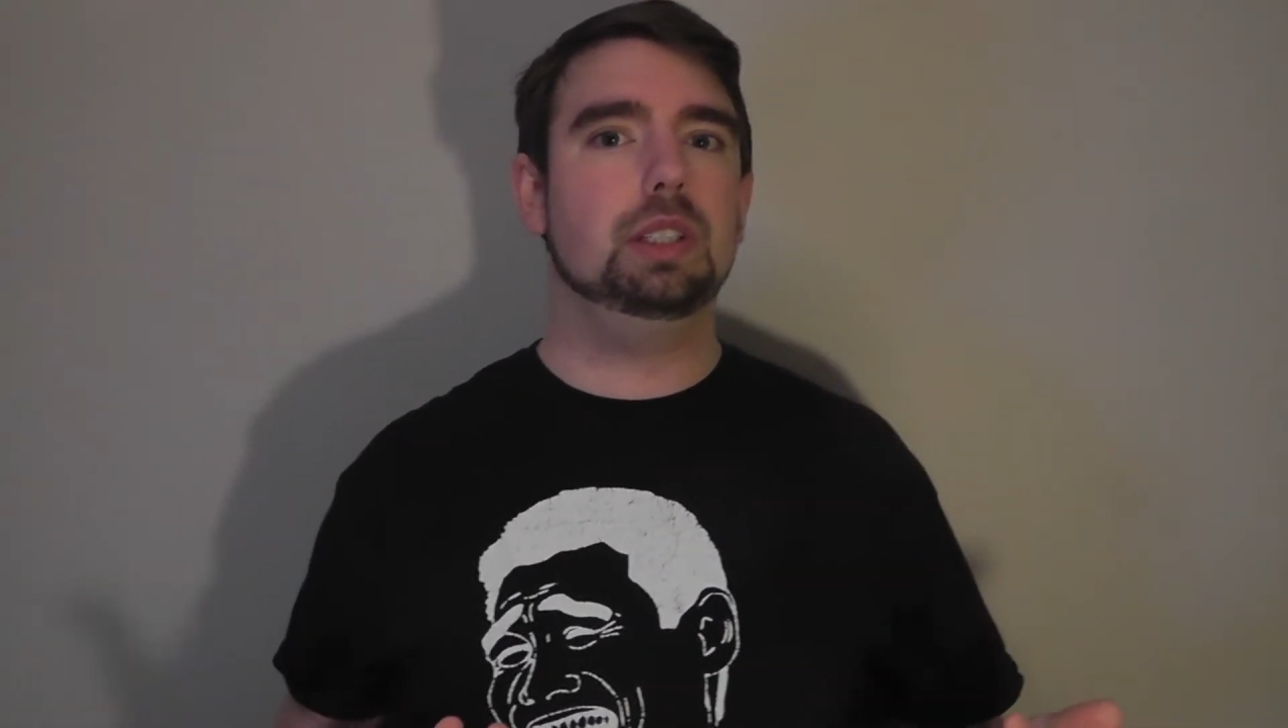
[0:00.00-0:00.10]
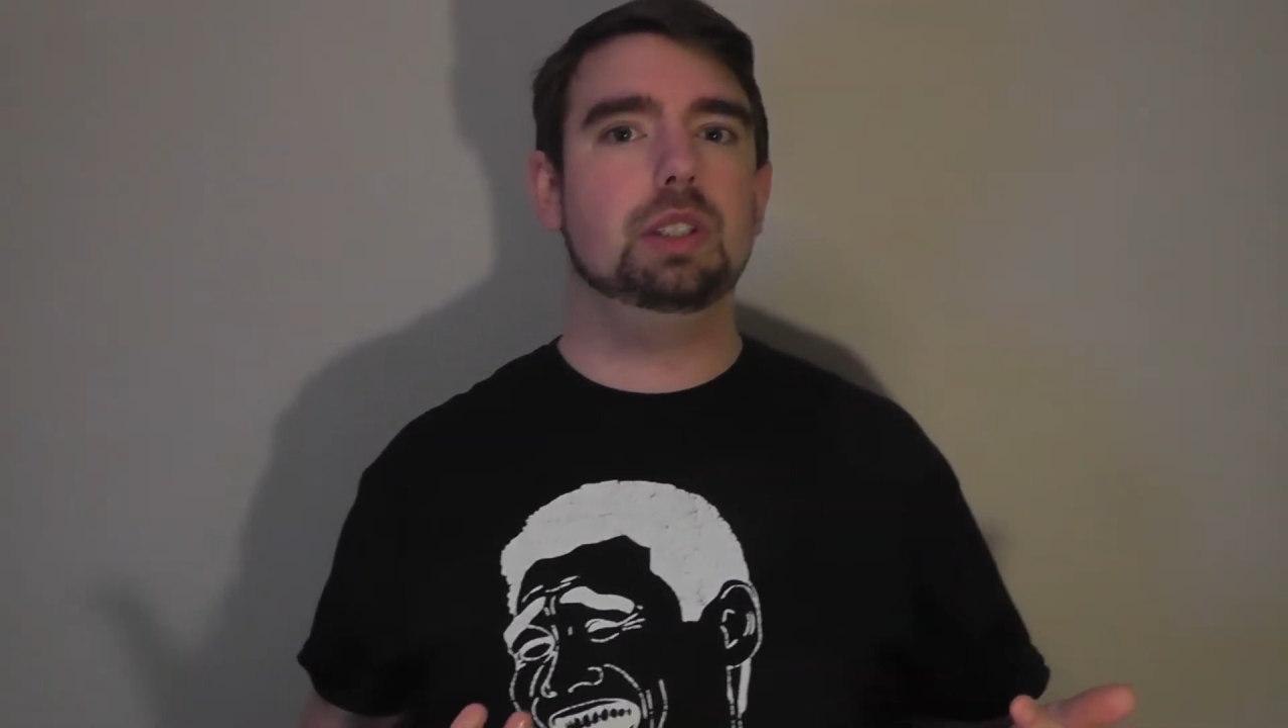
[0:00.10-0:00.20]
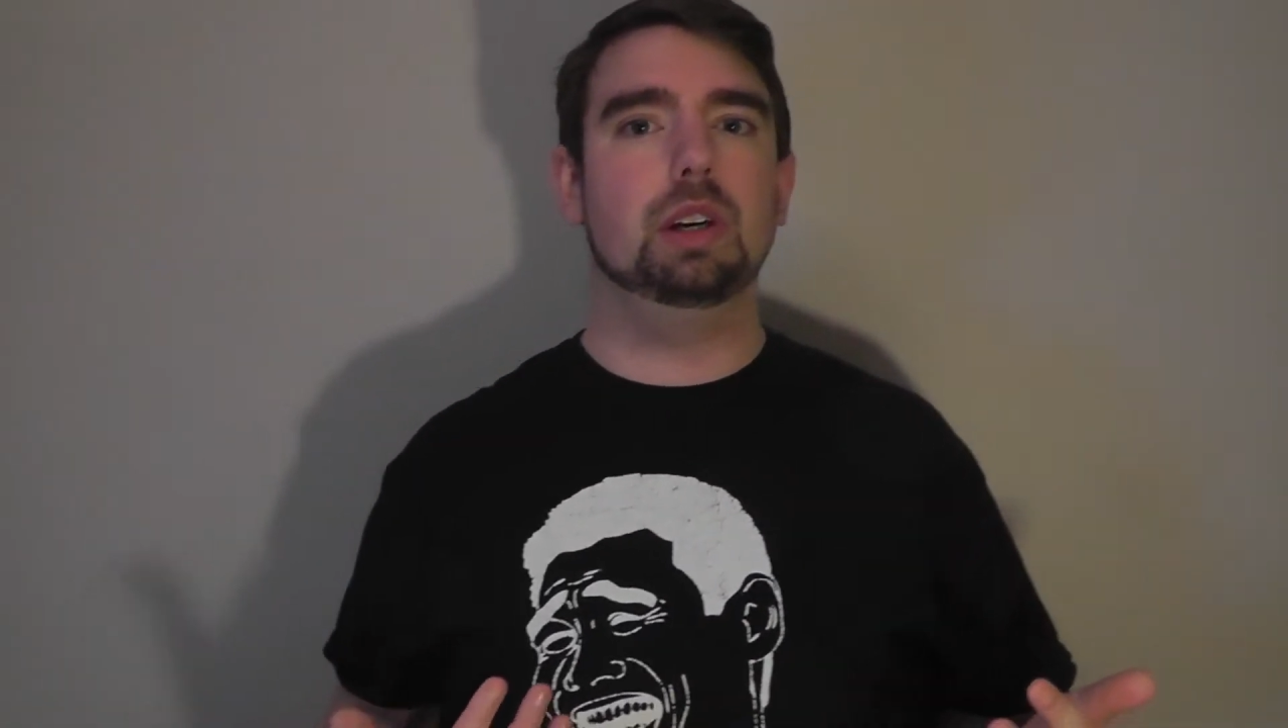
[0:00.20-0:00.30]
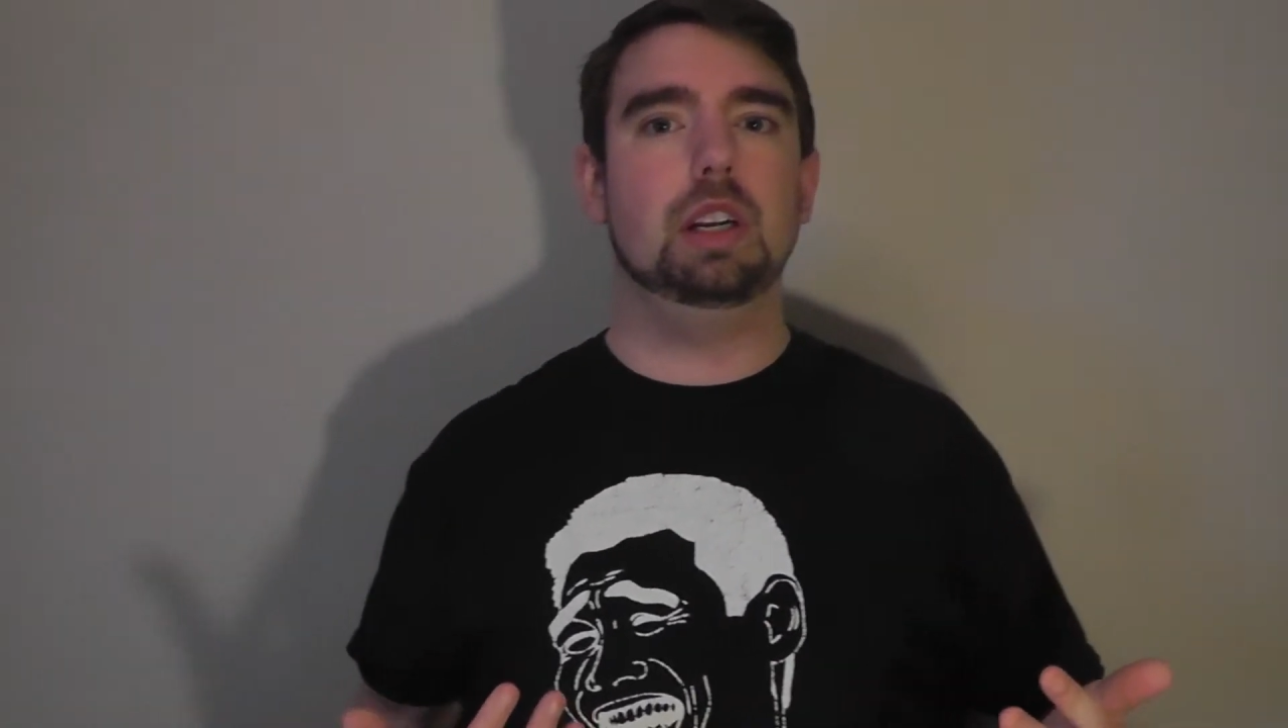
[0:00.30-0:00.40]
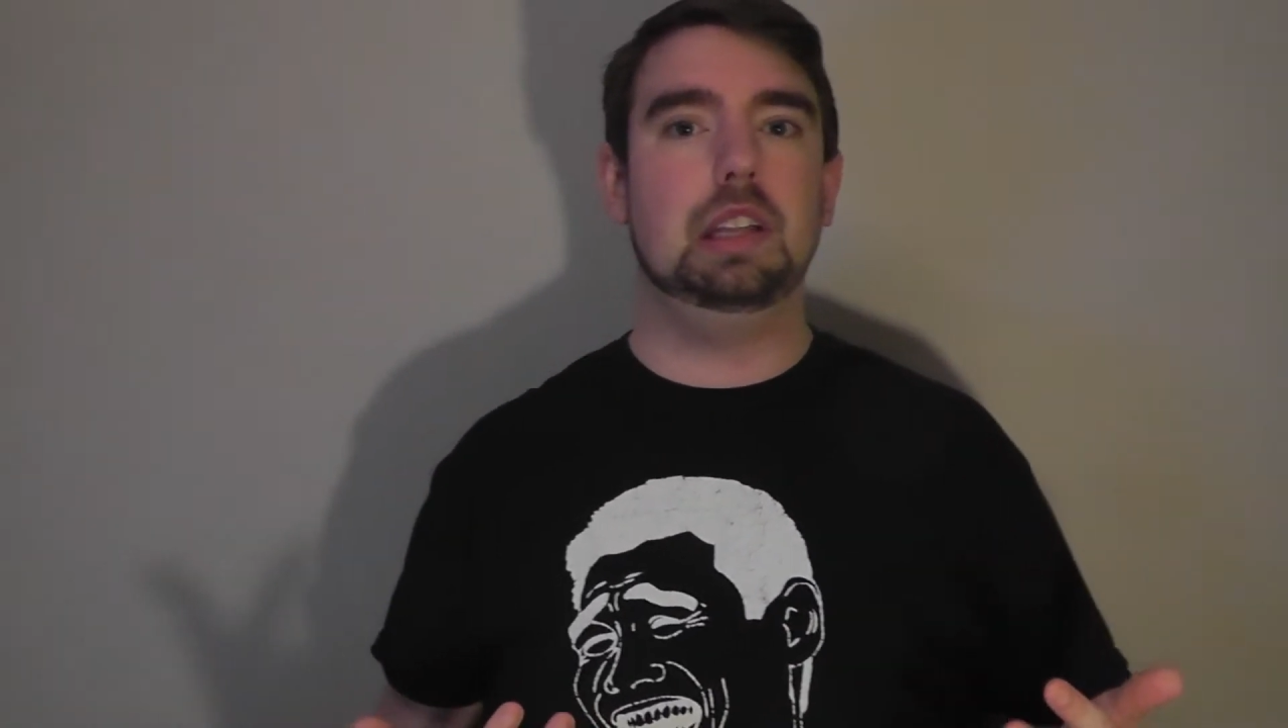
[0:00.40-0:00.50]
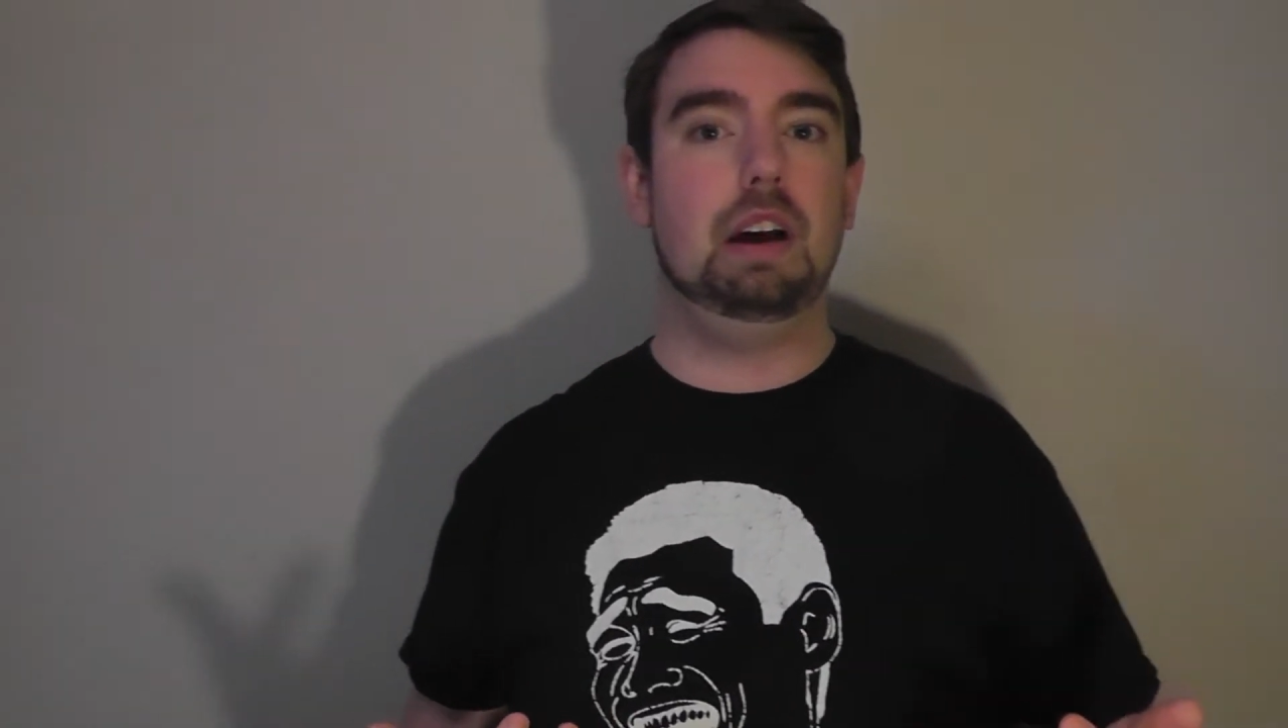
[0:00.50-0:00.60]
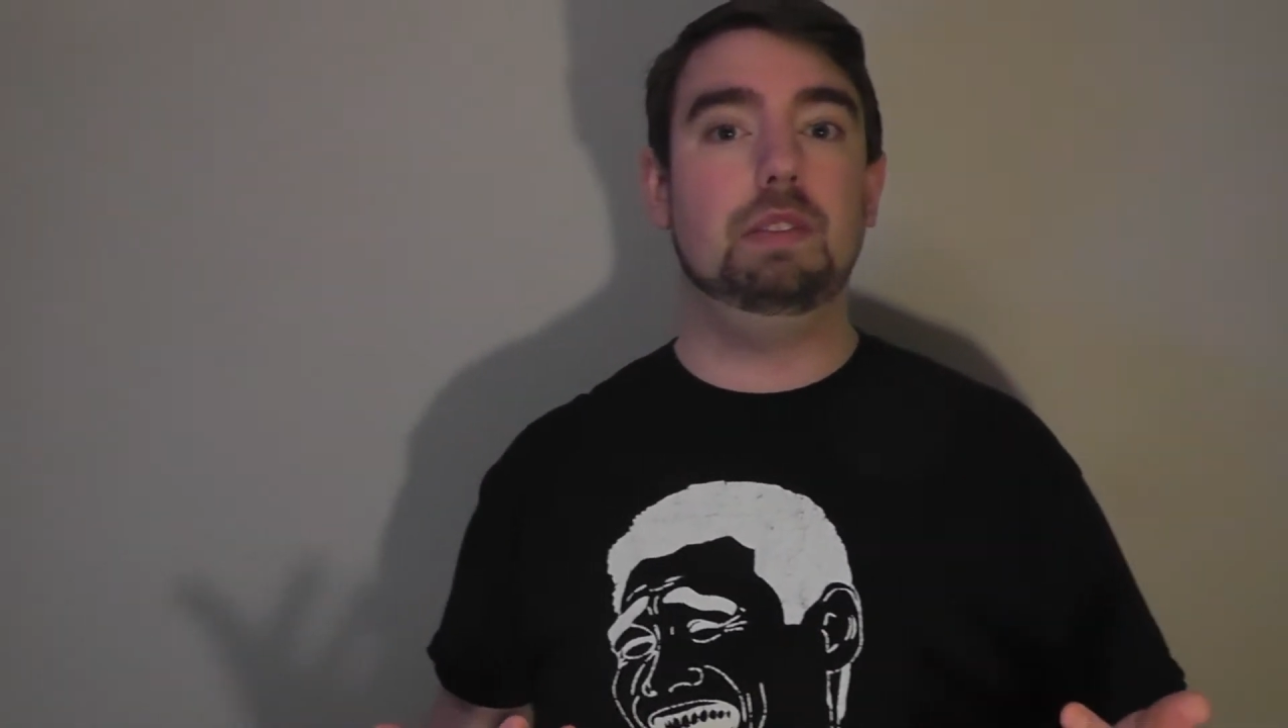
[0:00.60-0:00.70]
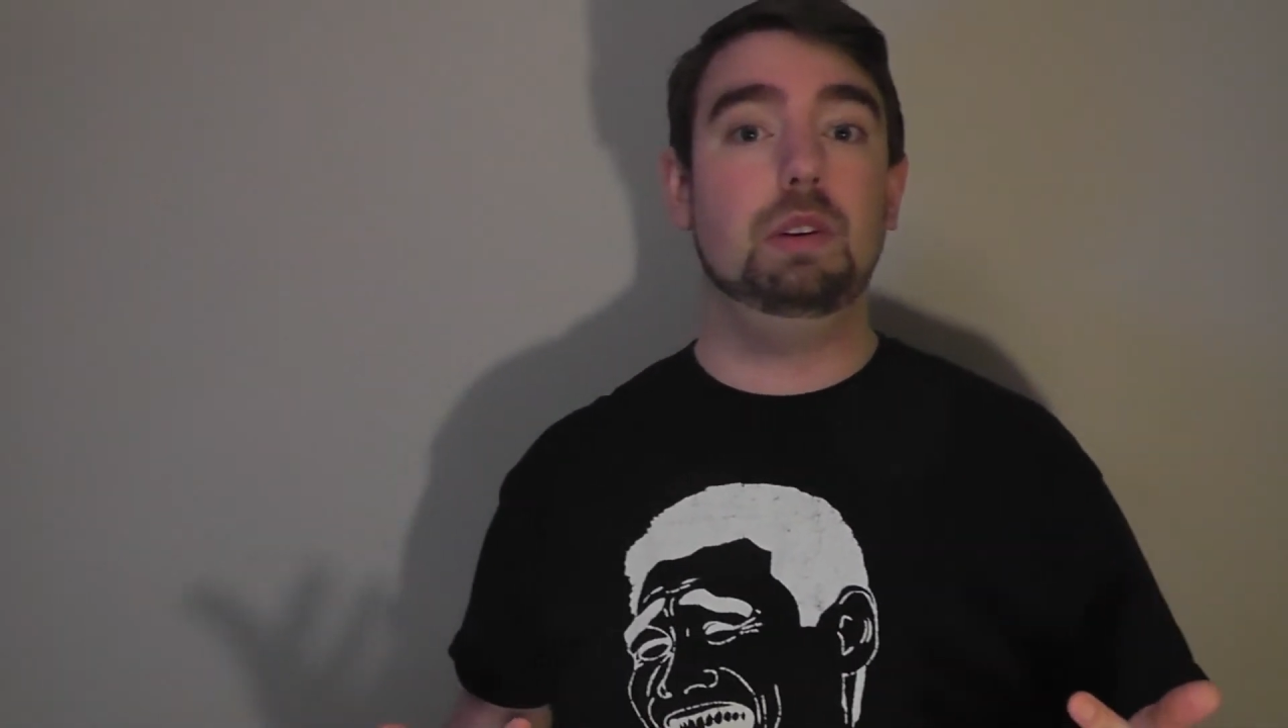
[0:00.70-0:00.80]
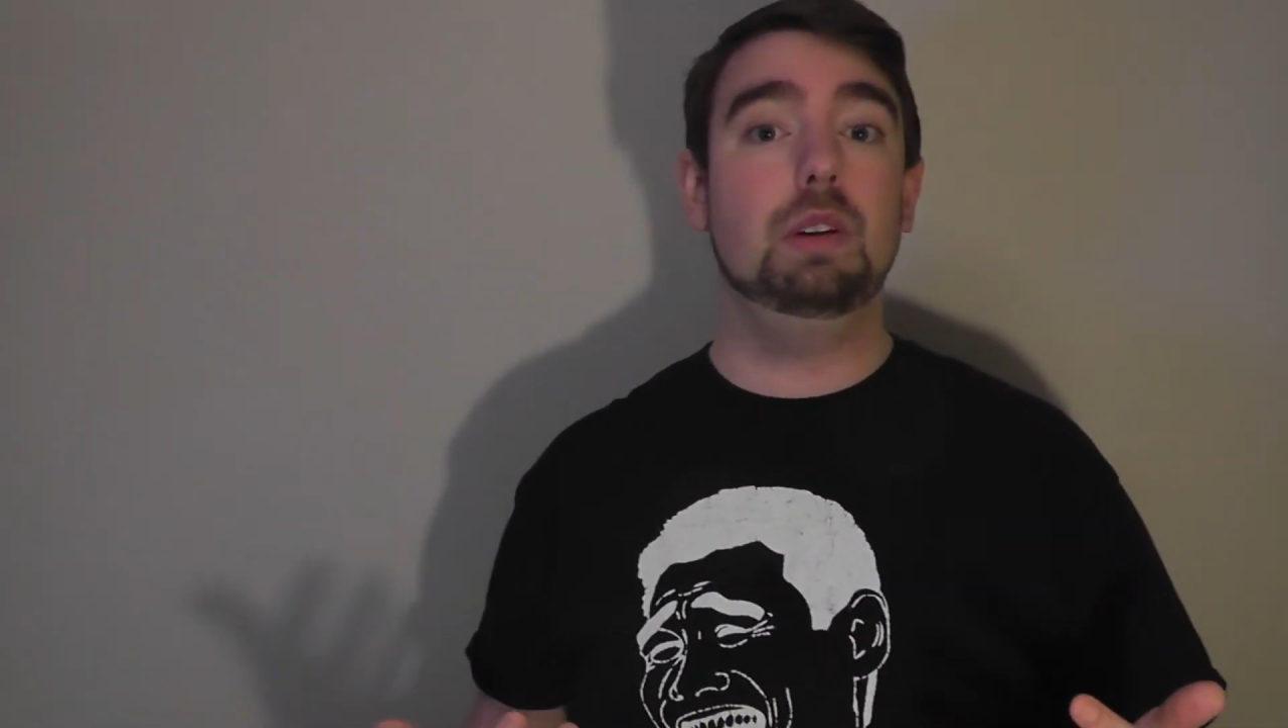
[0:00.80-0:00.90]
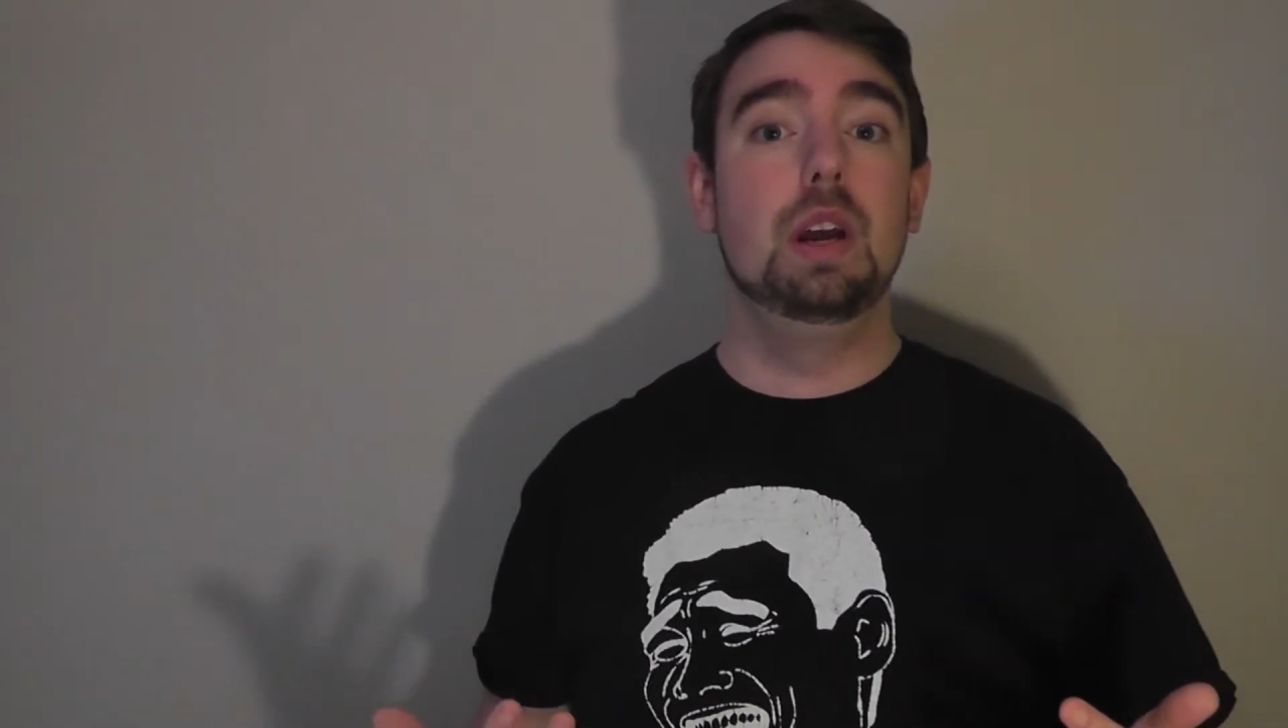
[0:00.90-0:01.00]
certain
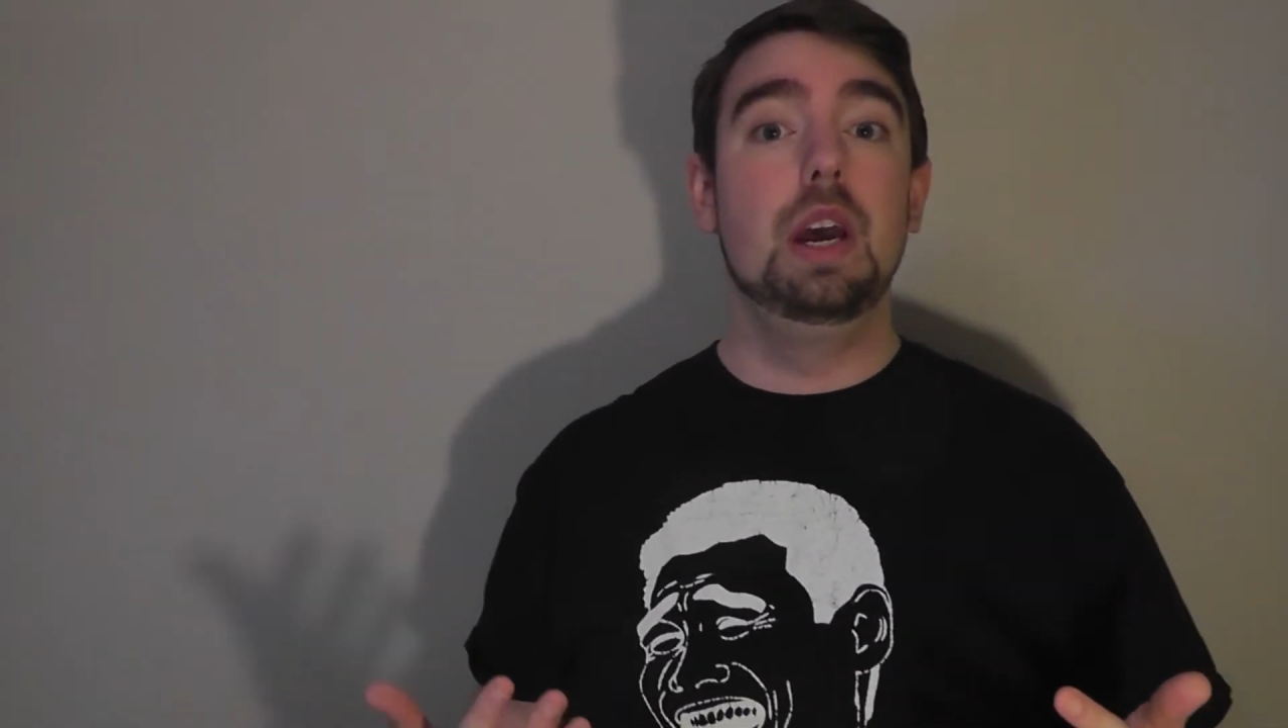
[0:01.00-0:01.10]
level.